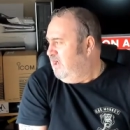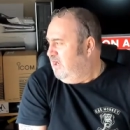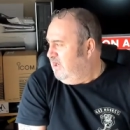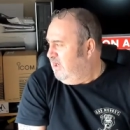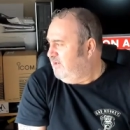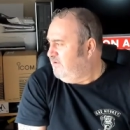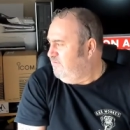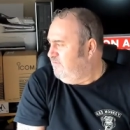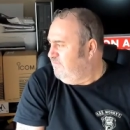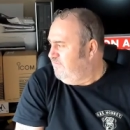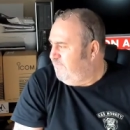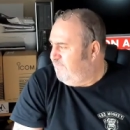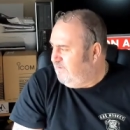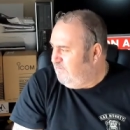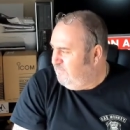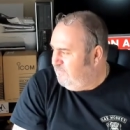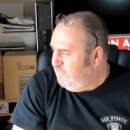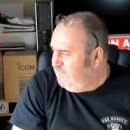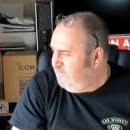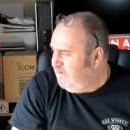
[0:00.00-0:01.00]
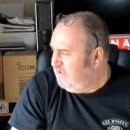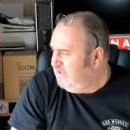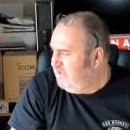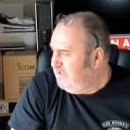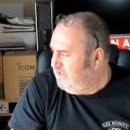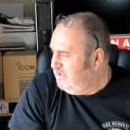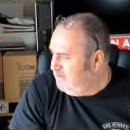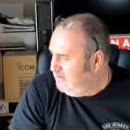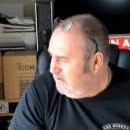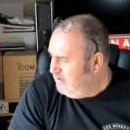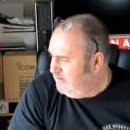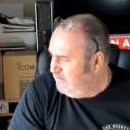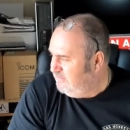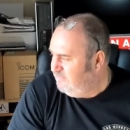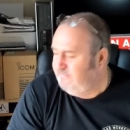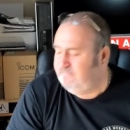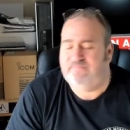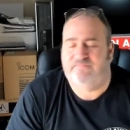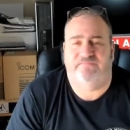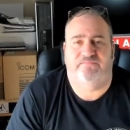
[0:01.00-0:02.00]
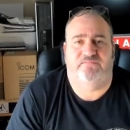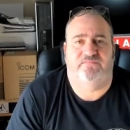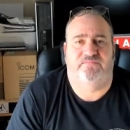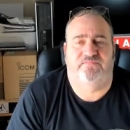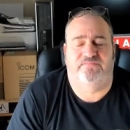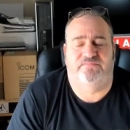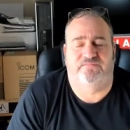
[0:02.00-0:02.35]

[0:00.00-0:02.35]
I don't think we really, um,